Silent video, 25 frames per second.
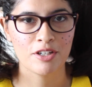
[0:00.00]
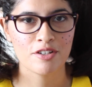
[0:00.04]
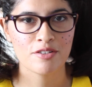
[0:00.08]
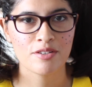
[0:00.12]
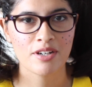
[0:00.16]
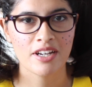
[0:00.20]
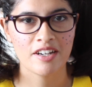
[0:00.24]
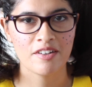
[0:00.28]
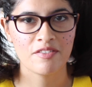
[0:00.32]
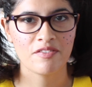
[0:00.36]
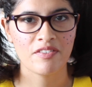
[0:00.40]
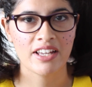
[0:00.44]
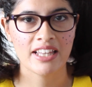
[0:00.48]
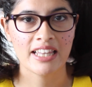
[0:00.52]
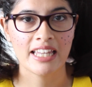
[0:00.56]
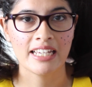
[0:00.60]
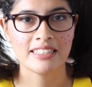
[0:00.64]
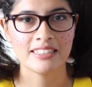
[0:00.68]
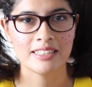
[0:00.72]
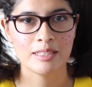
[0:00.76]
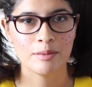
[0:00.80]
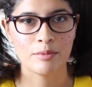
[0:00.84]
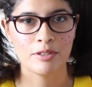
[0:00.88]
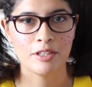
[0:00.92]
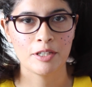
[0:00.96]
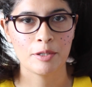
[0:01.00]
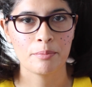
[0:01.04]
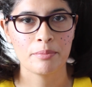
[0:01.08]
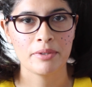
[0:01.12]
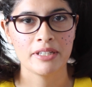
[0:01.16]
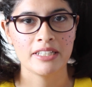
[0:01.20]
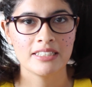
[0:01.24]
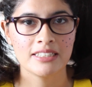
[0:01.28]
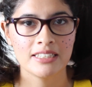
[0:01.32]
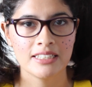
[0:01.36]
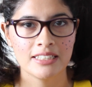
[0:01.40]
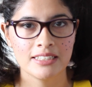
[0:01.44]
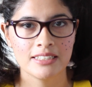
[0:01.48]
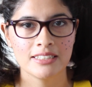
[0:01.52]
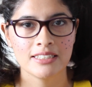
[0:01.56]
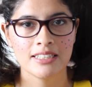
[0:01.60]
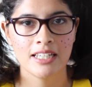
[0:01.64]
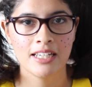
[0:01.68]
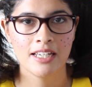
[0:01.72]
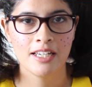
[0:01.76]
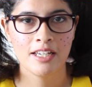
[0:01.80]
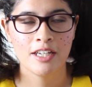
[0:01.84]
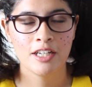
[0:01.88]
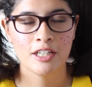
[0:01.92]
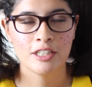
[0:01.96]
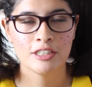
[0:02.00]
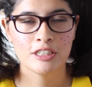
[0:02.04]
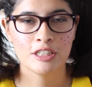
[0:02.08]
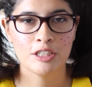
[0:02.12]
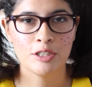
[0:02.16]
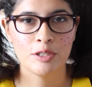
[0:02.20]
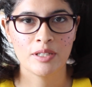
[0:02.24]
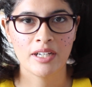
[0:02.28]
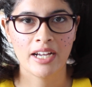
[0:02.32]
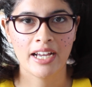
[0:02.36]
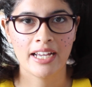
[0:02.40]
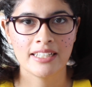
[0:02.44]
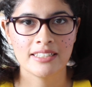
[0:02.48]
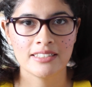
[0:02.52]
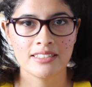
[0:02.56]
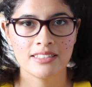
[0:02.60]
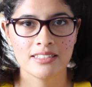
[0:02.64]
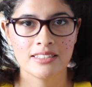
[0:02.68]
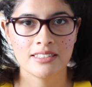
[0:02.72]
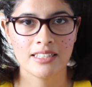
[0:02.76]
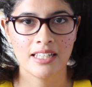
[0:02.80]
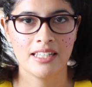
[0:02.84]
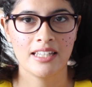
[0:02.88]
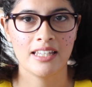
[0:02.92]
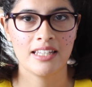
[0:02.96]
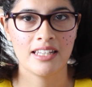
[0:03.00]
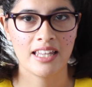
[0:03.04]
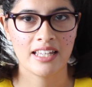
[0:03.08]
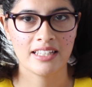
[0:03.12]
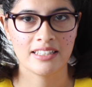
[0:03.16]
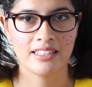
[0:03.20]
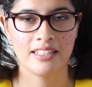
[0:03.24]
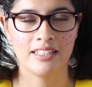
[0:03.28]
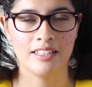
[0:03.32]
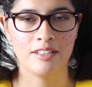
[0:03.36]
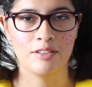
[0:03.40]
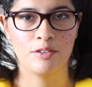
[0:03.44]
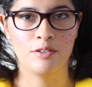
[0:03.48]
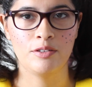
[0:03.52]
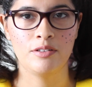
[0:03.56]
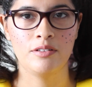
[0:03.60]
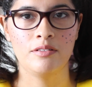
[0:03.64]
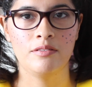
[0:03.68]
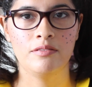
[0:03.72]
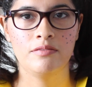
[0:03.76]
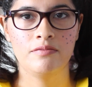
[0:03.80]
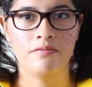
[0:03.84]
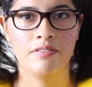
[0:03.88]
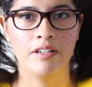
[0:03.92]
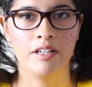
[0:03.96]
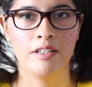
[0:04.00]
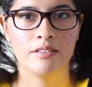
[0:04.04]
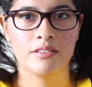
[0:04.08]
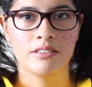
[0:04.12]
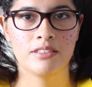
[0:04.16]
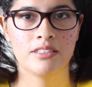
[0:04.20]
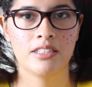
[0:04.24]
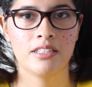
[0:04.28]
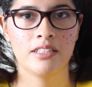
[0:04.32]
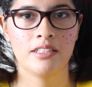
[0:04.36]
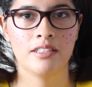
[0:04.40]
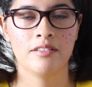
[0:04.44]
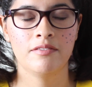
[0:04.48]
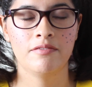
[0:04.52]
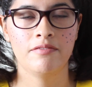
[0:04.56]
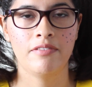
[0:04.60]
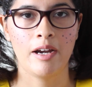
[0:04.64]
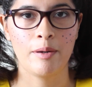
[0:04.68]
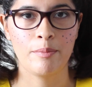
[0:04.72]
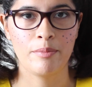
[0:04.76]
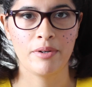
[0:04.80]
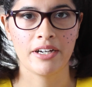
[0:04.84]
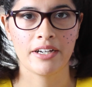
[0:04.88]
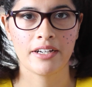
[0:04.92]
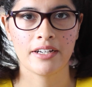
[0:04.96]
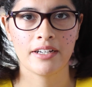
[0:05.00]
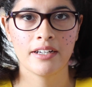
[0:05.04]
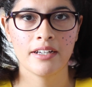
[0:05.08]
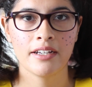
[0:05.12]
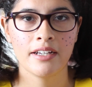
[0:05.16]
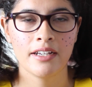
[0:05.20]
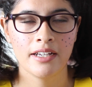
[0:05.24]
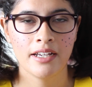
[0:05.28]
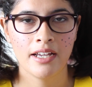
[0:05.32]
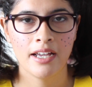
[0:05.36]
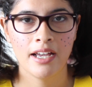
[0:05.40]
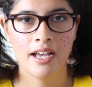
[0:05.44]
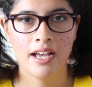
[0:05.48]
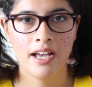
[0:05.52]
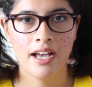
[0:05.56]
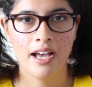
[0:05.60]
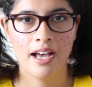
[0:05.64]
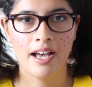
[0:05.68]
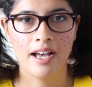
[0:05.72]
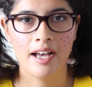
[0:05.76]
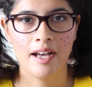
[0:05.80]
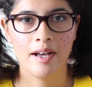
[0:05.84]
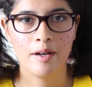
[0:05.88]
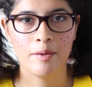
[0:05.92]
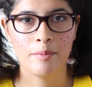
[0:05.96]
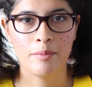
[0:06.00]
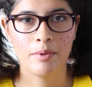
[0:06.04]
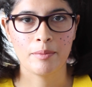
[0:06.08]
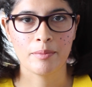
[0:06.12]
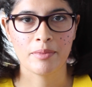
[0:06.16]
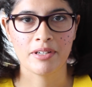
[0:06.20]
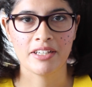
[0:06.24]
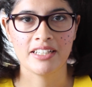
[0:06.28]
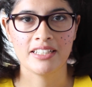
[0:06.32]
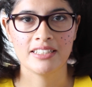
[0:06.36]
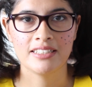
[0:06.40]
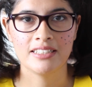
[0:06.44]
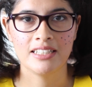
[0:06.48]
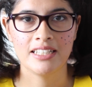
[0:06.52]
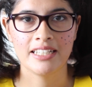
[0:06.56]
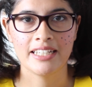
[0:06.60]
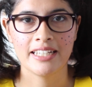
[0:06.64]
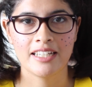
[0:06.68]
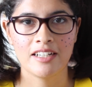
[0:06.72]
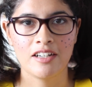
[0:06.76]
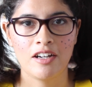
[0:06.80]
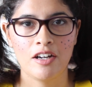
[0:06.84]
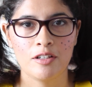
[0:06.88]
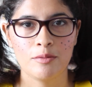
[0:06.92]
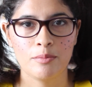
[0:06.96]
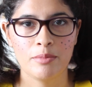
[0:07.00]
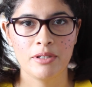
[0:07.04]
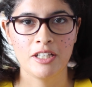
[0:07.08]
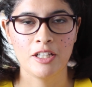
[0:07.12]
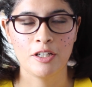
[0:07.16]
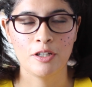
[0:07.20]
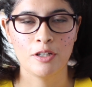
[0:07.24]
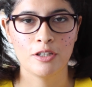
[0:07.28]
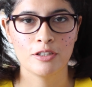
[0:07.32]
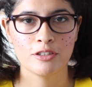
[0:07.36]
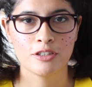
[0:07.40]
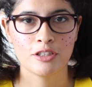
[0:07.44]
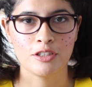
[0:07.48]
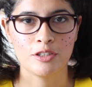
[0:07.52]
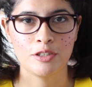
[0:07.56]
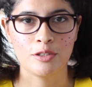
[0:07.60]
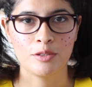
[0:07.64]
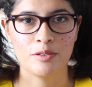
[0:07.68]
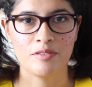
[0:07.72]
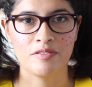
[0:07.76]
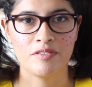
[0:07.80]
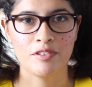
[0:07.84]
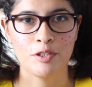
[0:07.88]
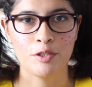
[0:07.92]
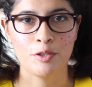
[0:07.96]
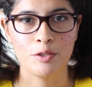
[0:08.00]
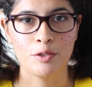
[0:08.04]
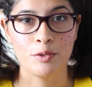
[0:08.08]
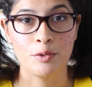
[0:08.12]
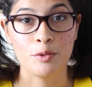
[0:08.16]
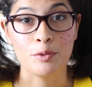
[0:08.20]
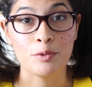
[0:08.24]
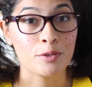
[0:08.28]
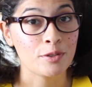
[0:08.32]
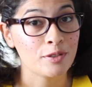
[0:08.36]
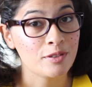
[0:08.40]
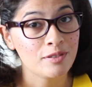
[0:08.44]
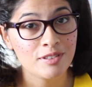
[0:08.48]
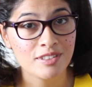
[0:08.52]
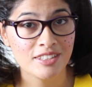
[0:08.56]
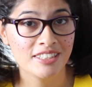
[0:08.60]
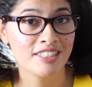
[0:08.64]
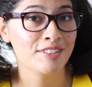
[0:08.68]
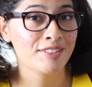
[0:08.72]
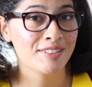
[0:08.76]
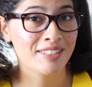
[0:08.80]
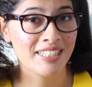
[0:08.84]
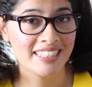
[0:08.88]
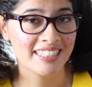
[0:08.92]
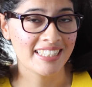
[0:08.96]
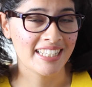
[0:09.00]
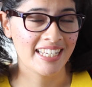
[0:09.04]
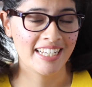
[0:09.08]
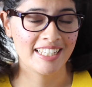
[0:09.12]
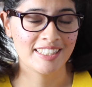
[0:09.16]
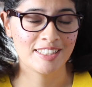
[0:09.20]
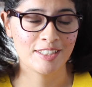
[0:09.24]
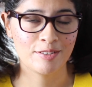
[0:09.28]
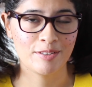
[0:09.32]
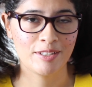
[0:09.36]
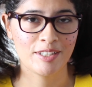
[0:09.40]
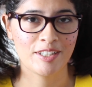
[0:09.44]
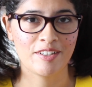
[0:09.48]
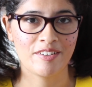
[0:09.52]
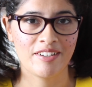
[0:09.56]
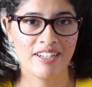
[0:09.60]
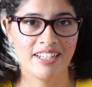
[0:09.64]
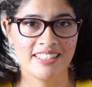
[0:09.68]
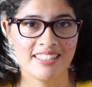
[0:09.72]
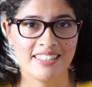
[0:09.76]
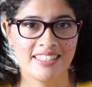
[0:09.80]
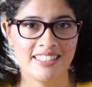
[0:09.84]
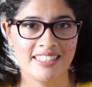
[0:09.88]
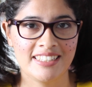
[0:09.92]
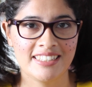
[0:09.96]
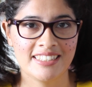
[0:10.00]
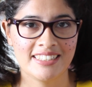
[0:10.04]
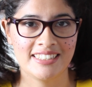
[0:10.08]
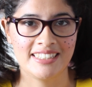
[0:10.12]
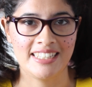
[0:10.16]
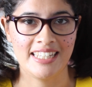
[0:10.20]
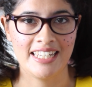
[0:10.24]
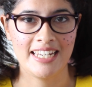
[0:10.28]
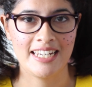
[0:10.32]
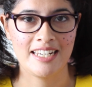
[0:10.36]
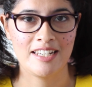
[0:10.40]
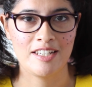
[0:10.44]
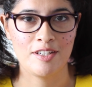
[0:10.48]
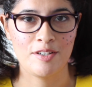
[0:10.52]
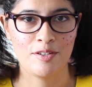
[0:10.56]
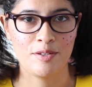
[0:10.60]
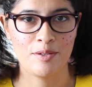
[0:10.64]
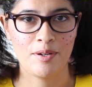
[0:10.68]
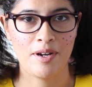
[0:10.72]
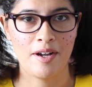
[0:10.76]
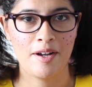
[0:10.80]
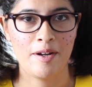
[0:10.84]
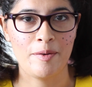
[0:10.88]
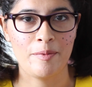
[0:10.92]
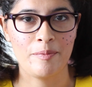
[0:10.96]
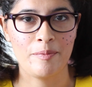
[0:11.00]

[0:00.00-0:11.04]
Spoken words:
try to find like similar pieces. See you guys and like the little felt fabric. I'm gonna link it all below, so if you do decide to recreate this, then you